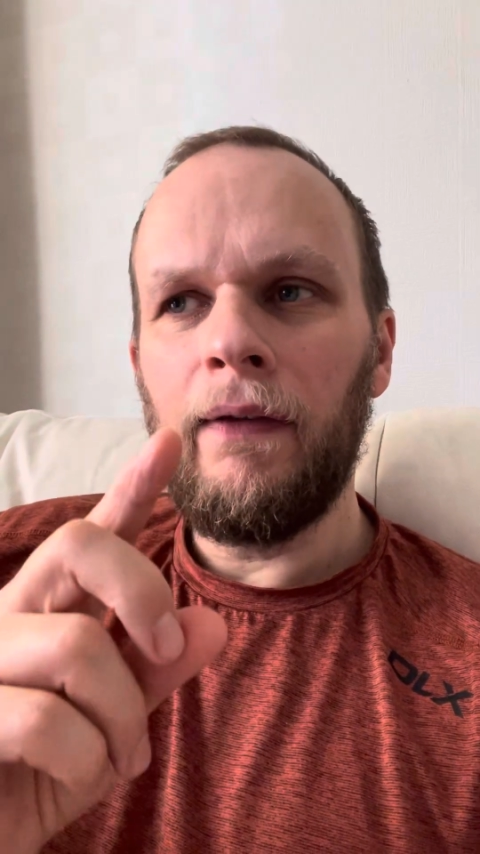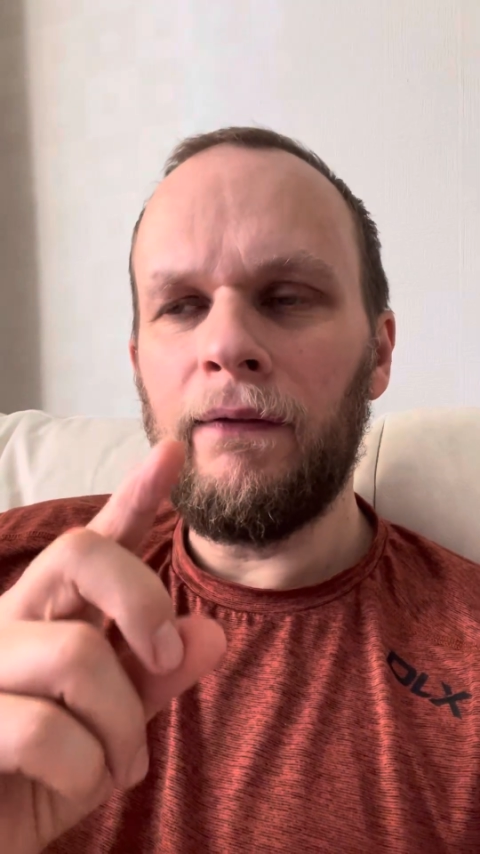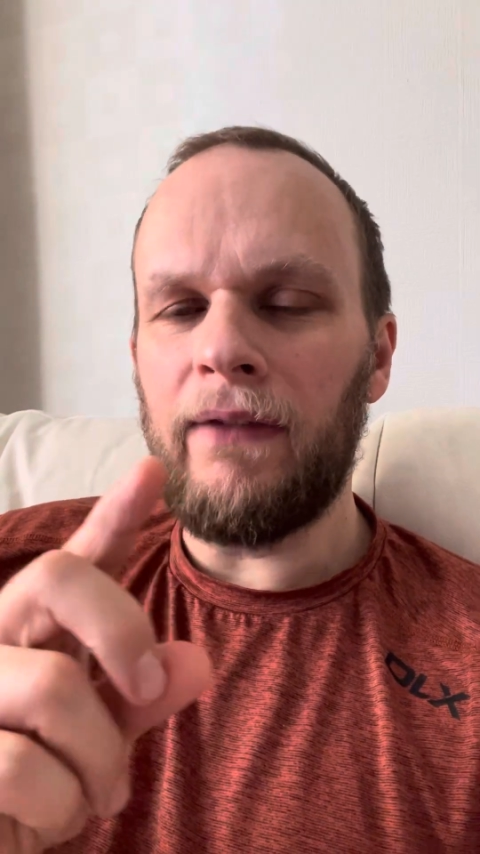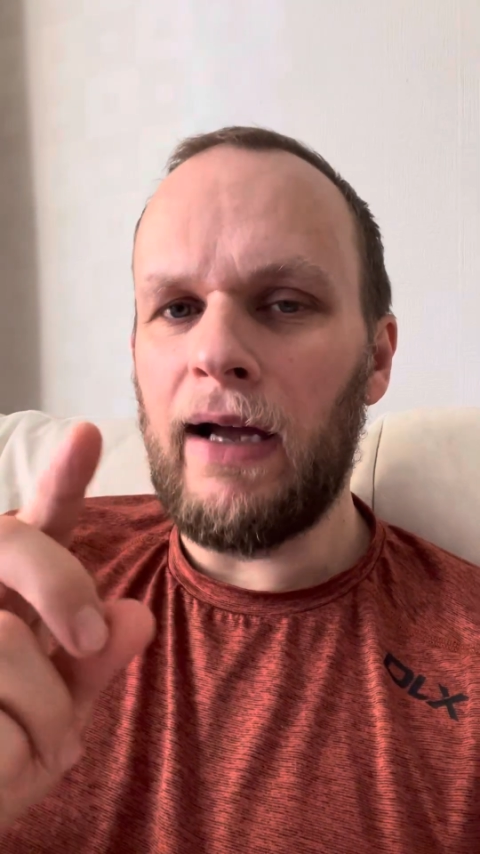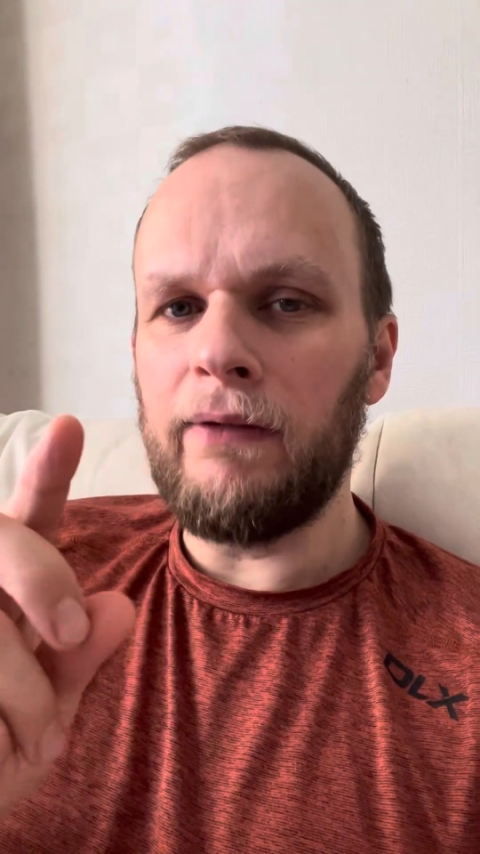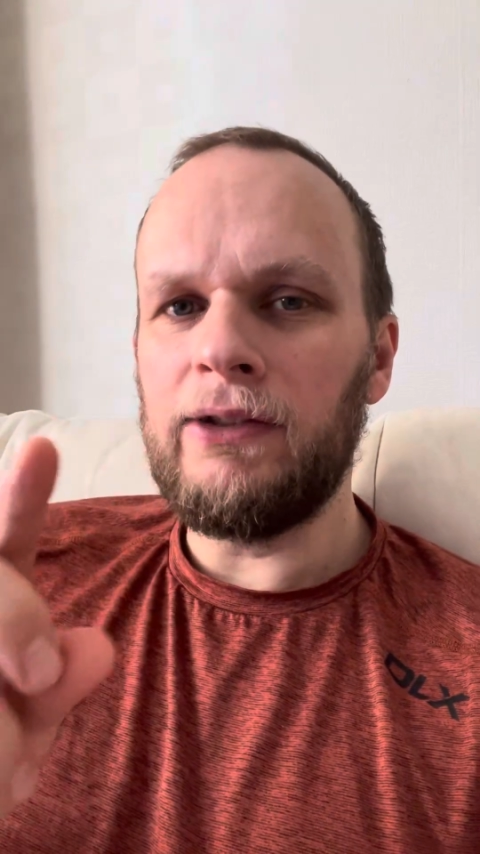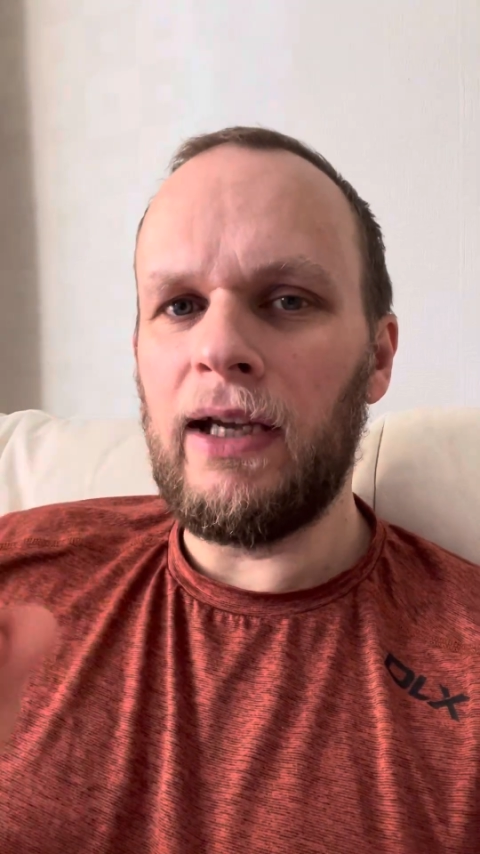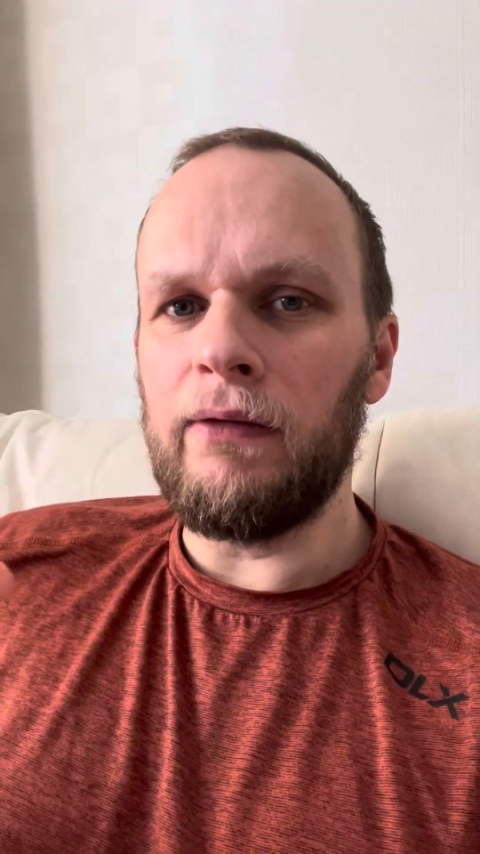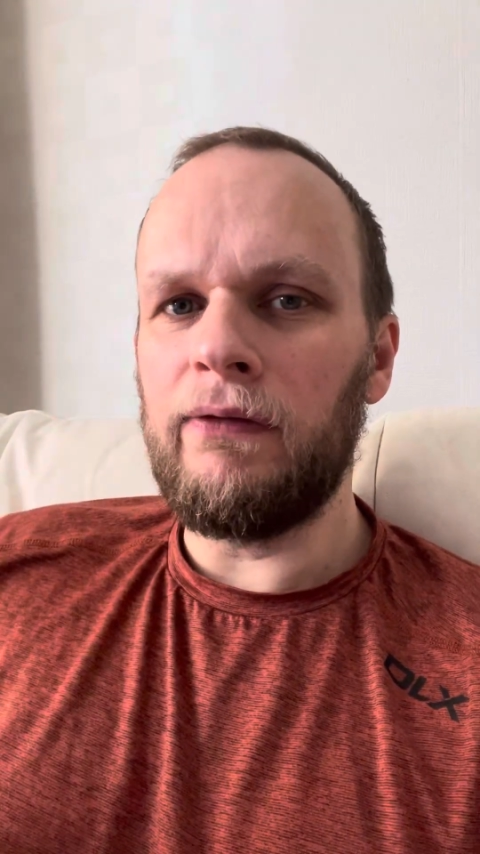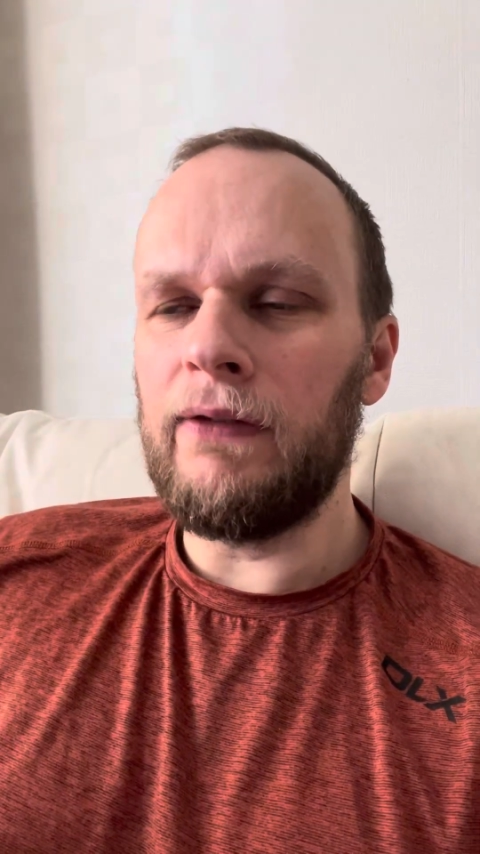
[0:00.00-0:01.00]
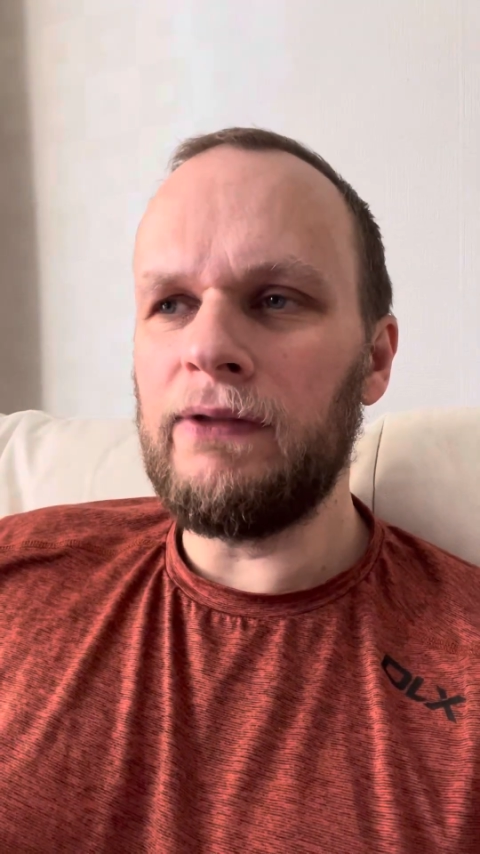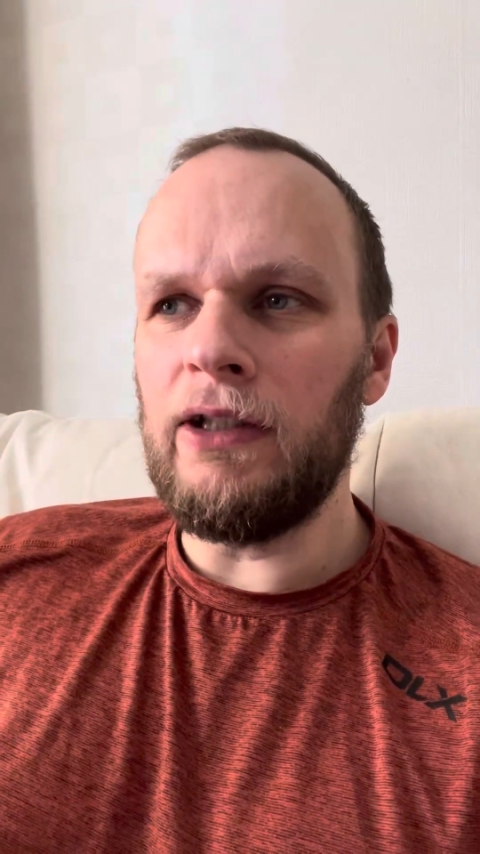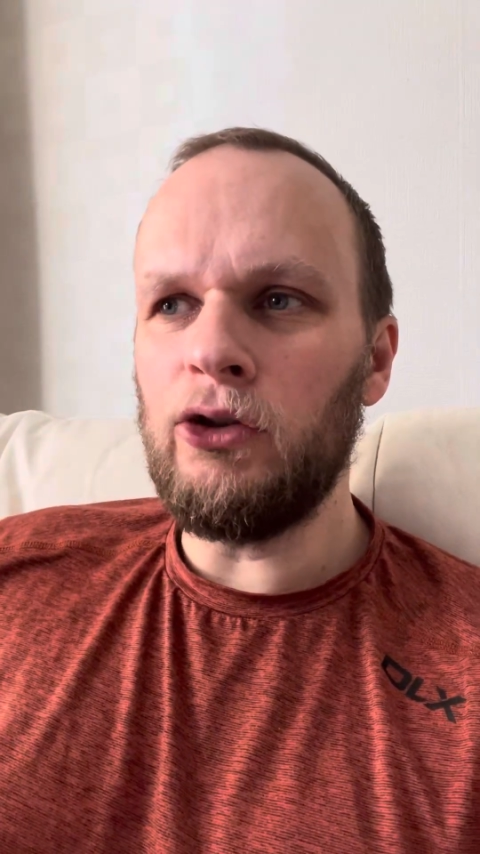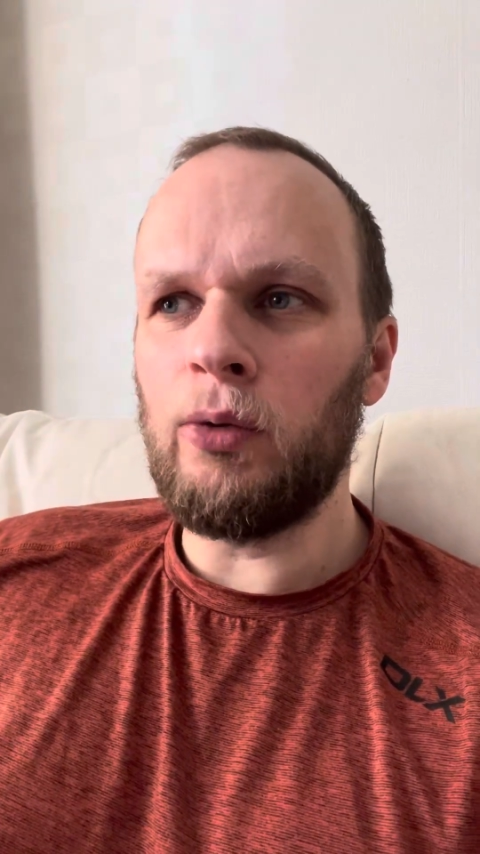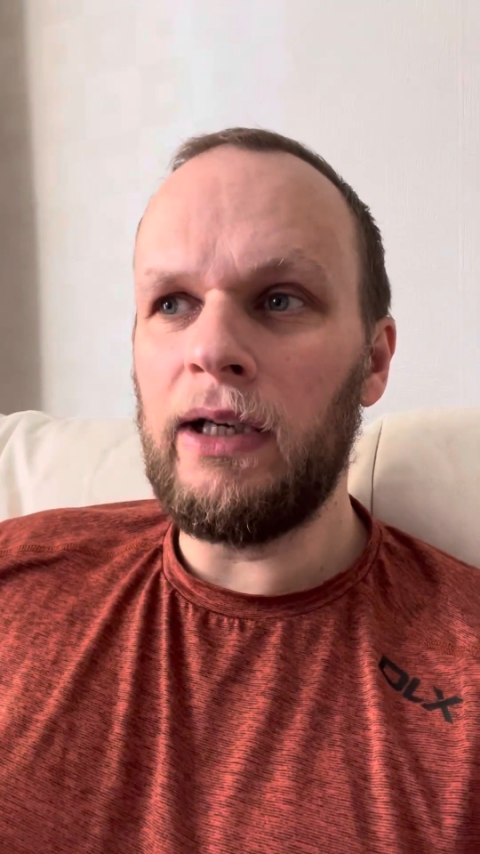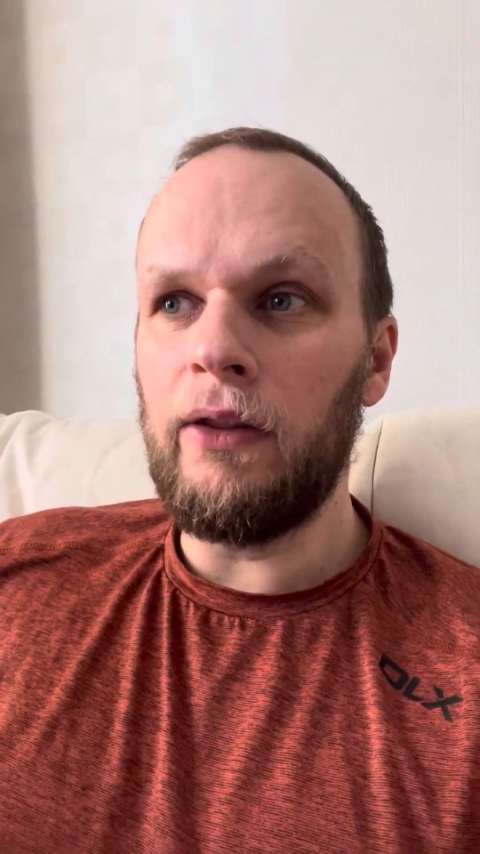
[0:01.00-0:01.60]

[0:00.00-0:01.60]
five, ten, fifteen, twenty,